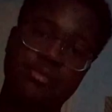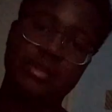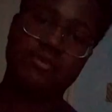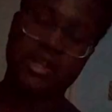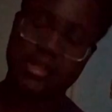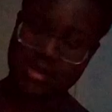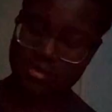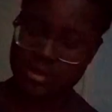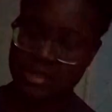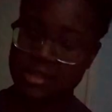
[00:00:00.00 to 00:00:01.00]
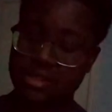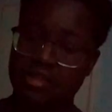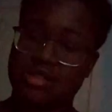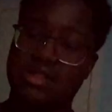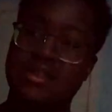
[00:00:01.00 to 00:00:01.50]
of that,
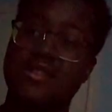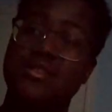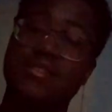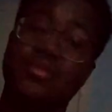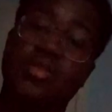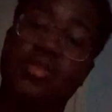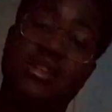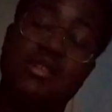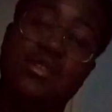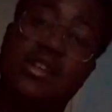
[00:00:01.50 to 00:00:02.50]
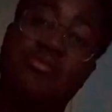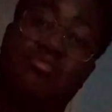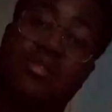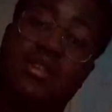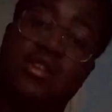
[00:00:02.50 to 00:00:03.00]
because then you will end up
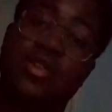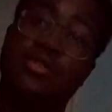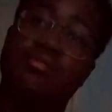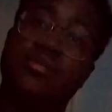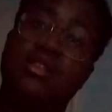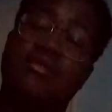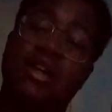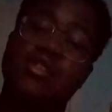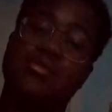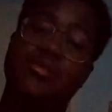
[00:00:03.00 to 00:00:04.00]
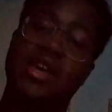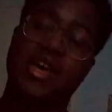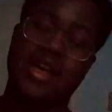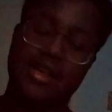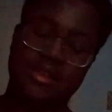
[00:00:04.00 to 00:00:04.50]
the violins will be
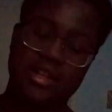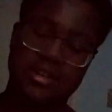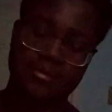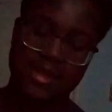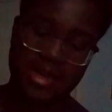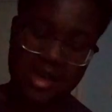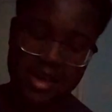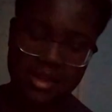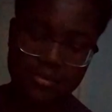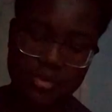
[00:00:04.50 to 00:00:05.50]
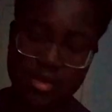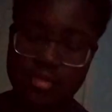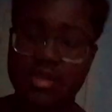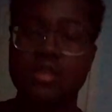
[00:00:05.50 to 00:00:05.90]
ahead of you,